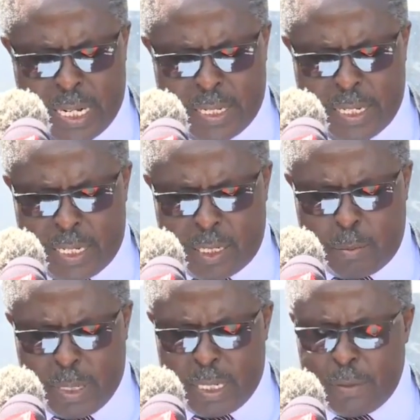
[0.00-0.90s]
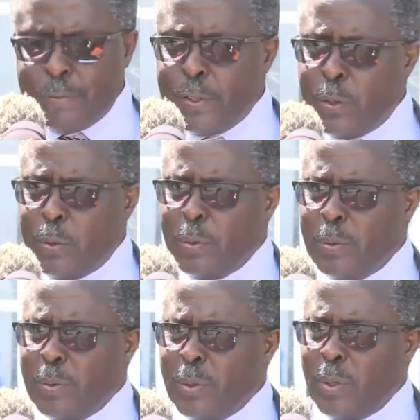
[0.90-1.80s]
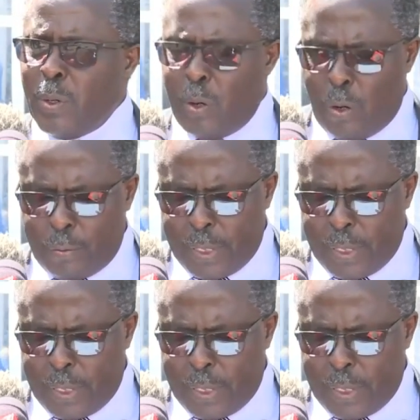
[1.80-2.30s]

just but a few of the